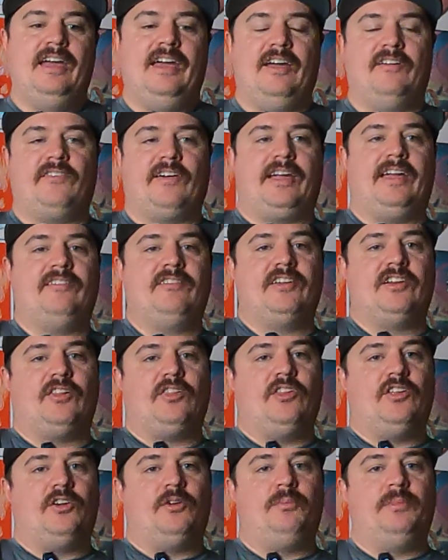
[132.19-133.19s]
If I give it a
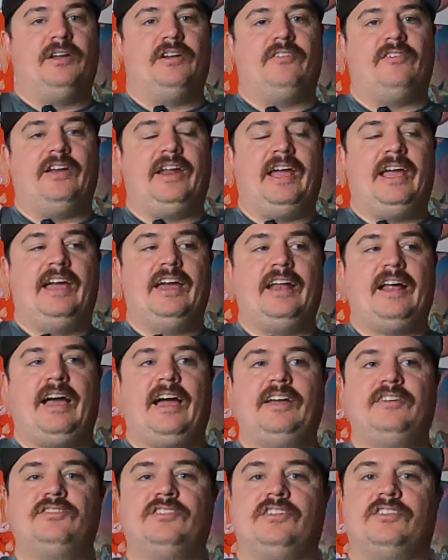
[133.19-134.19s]
little bit of an
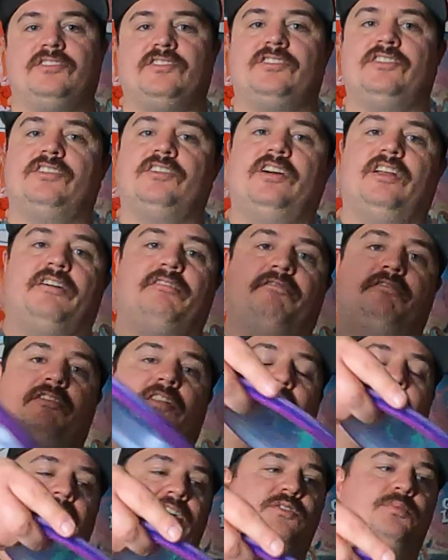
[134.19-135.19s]
anhyzer, it's still going to
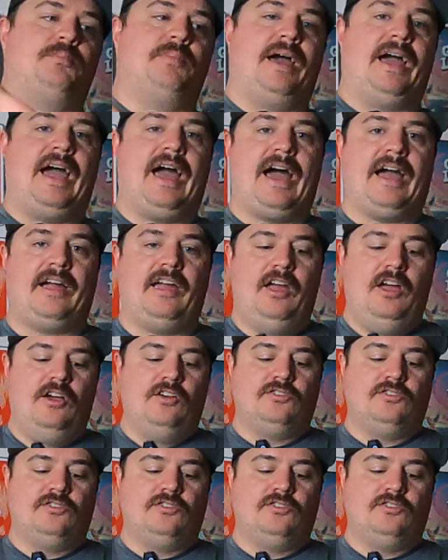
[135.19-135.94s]
flex back.